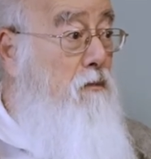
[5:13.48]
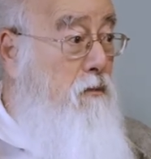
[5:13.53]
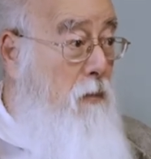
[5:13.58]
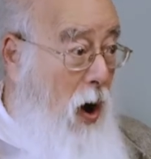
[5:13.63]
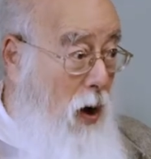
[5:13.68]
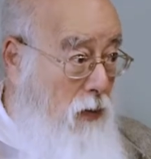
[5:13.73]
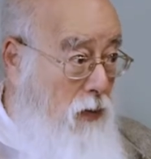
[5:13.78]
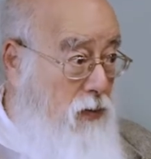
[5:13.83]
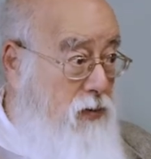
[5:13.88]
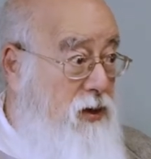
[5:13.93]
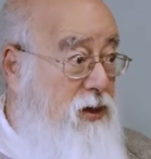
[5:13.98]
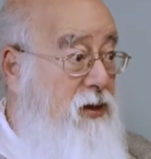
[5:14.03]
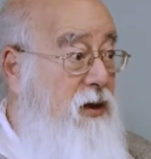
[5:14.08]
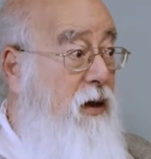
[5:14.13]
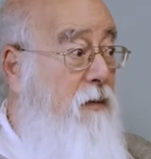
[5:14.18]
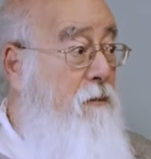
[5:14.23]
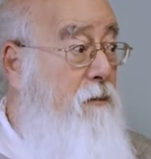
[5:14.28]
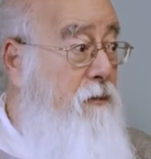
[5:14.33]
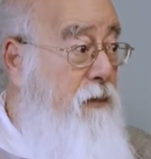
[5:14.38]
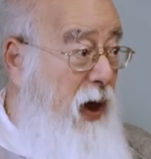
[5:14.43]
most
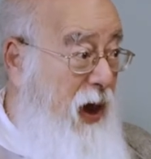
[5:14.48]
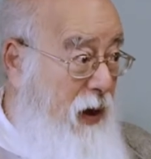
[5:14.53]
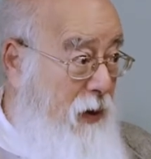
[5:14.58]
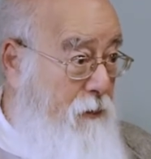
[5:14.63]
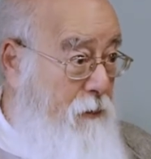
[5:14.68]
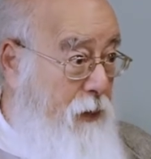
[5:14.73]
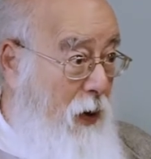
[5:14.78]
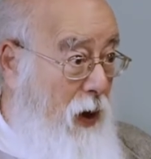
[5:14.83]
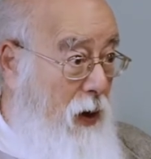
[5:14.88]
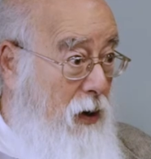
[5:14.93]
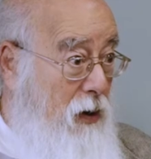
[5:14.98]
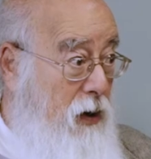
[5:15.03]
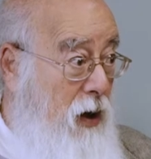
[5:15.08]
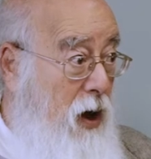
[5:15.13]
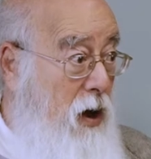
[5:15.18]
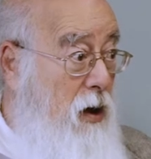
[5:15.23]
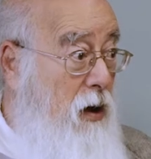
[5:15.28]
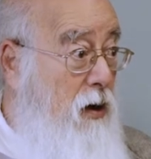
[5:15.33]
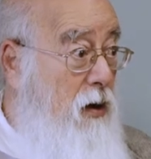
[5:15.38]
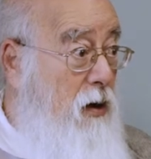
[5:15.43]
people
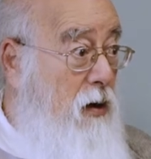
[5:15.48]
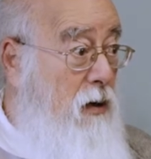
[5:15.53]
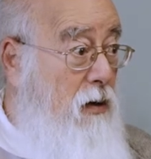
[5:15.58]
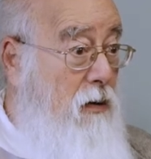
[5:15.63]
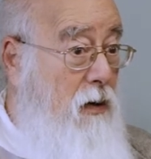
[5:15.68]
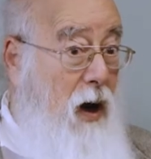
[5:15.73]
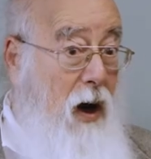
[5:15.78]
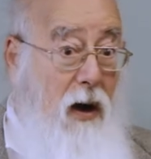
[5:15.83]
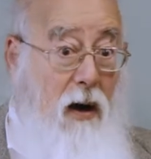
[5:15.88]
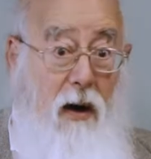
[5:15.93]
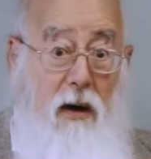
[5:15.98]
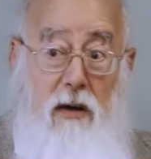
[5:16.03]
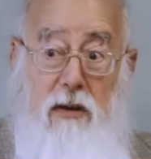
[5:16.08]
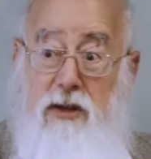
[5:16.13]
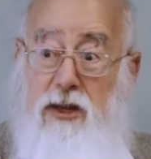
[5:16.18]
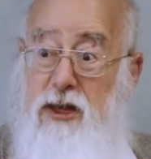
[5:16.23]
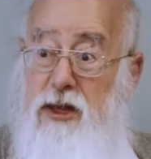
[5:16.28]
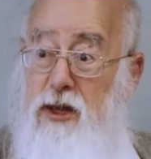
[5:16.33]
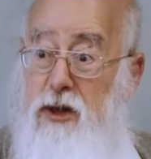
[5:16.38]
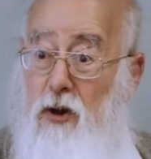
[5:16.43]
who are
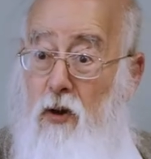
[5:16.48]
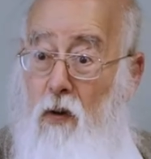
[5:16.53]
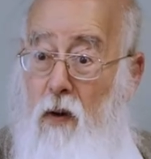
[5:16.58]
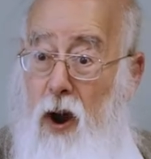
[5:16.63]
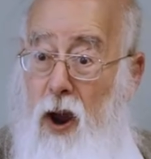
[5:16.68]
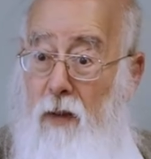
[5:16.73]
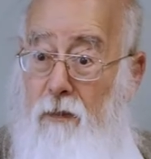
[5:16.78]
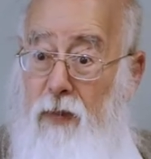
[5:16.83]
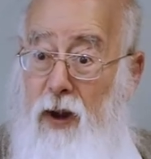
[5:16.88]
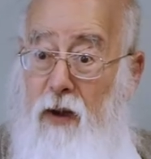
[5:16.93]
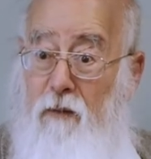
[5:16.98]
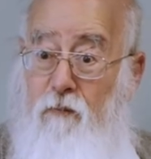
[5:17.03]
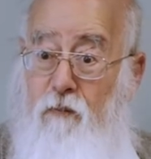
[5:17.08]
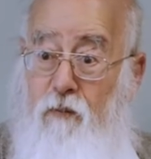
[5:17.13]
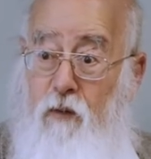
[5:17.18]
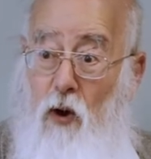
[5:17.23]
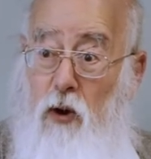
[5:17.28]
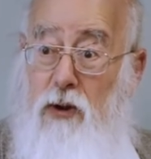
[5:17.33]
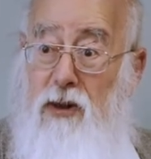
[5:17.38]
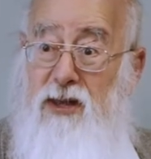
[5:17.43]
scrabbling
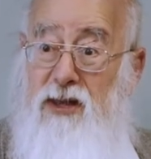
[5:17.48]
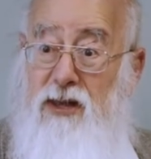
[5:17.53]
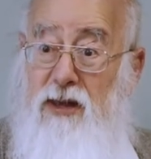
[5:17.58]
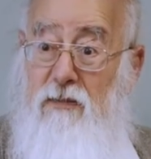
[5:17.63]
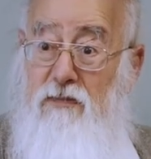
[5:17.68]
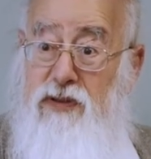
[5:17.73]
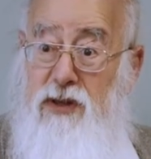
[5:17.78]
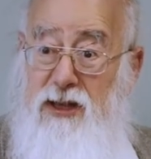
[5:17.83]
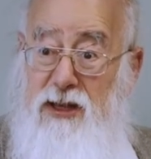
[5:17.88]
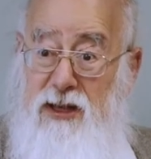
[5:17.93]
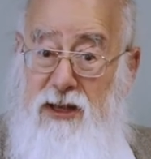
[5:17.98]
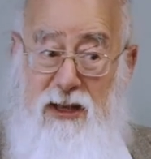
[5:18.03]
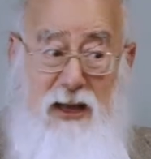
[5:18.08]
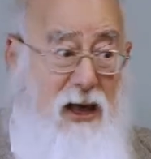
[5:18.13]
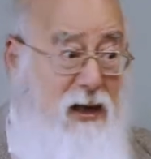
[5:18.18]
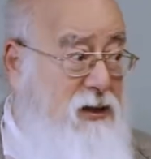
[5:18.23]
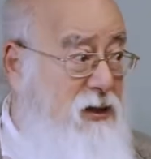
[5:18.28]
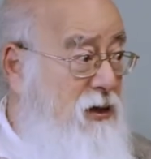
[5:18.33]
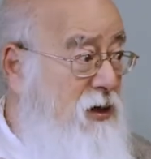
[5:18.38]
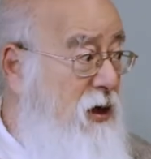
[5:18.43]
for
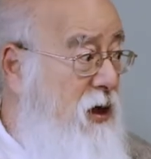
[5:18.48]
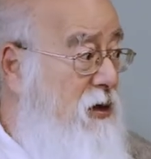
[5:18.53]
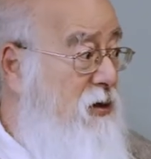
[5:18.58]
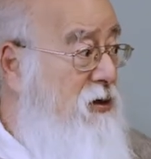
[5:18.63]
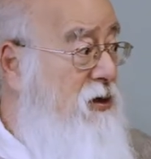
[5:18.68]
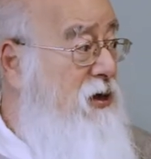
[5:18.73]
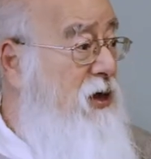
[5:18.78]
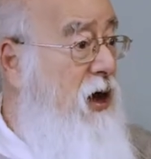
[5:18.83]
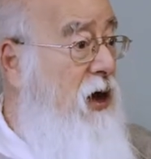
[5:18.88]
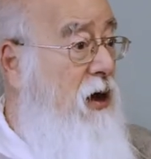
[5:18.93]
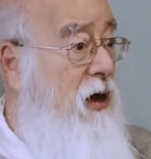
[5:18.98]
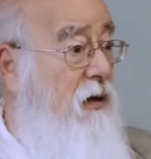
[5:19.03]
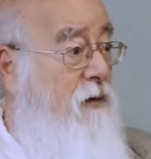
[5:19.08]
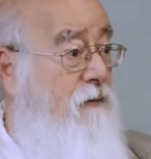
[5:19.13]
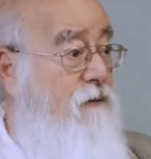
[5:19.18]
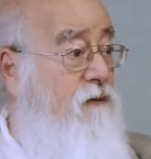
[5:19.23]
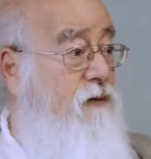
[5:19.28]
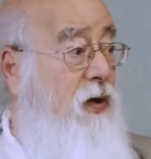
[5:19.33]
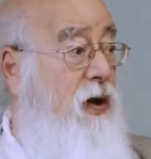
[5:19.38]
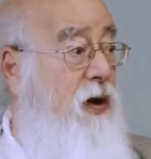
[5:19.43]
subsistence, if